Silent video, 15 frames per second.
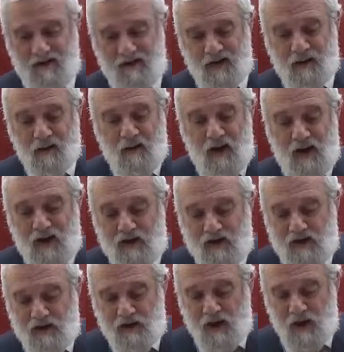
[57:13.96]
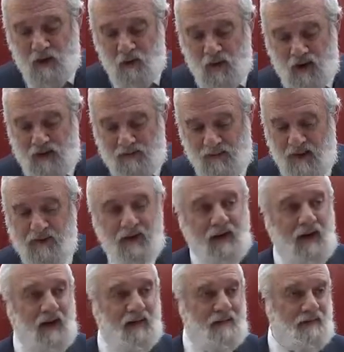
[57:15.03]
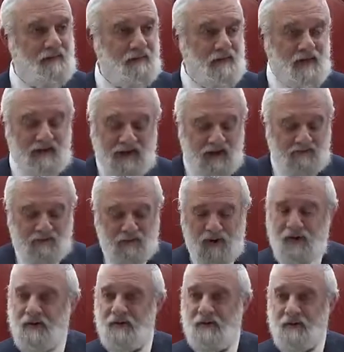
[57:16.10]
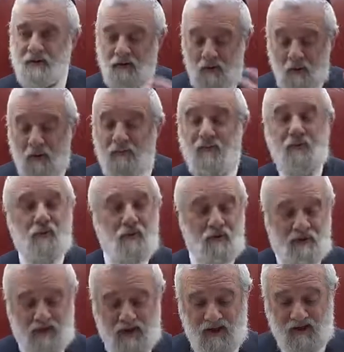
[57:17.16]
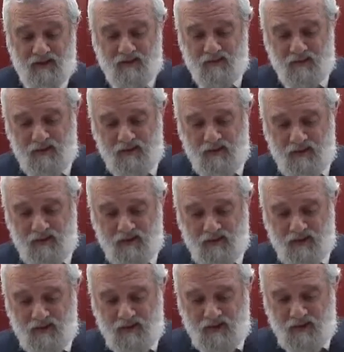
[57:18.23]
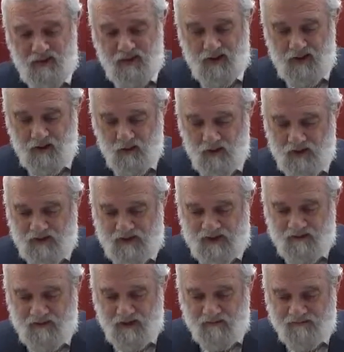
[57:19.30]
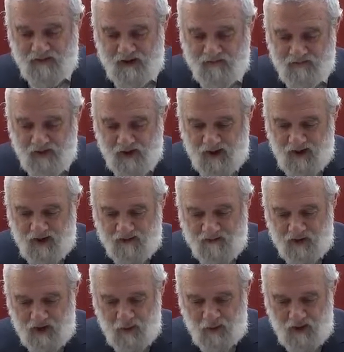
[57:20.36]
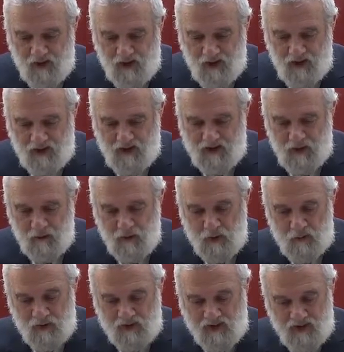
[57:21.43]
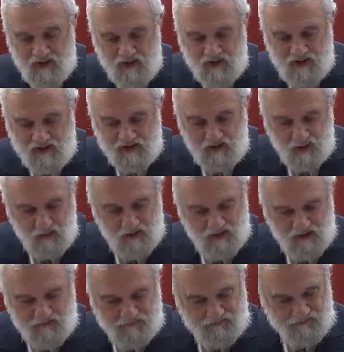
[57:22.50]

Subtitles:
The Torah is Shashua, it's my delight. It's not for us. Do it for your sake. 175, Techi nafshi u'techaleleka u'mishpatecha yazeruni.